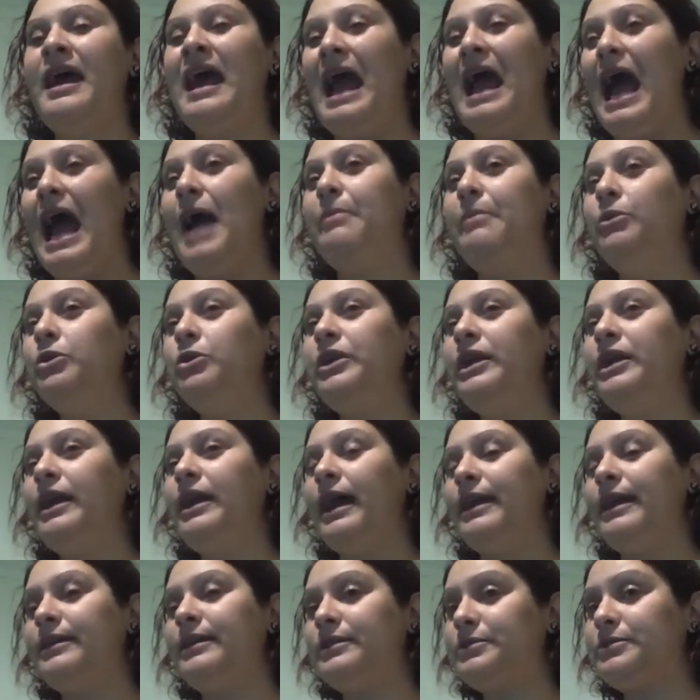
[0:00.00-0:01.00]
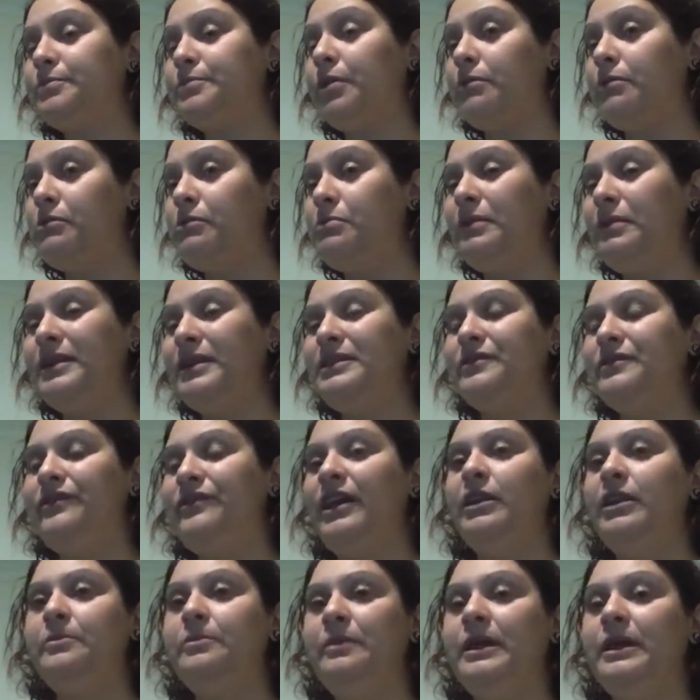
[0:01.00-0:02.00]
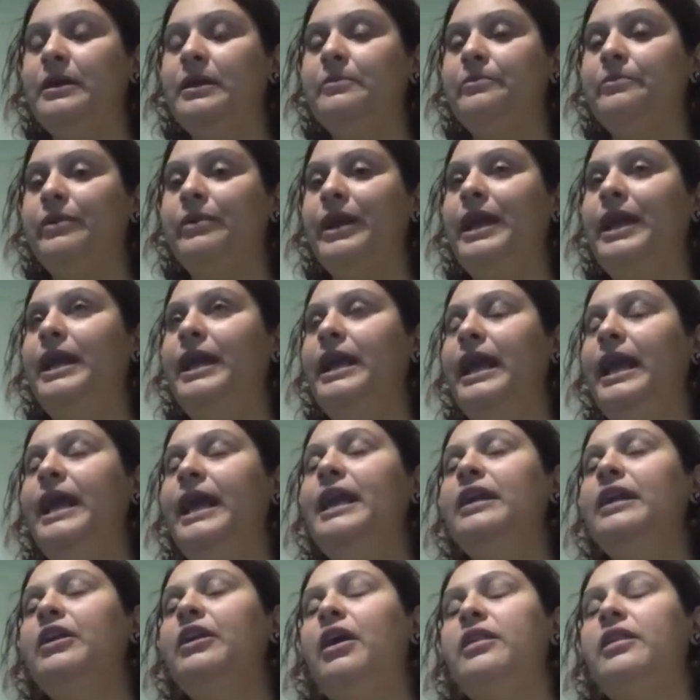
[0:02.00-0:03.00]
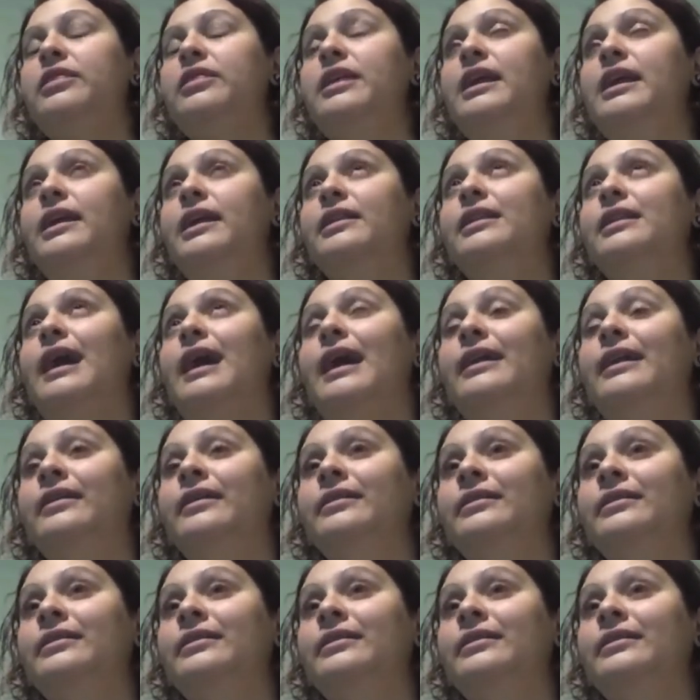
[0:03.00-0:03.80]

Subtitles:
am looking at probably developing and bringing in. And I think that,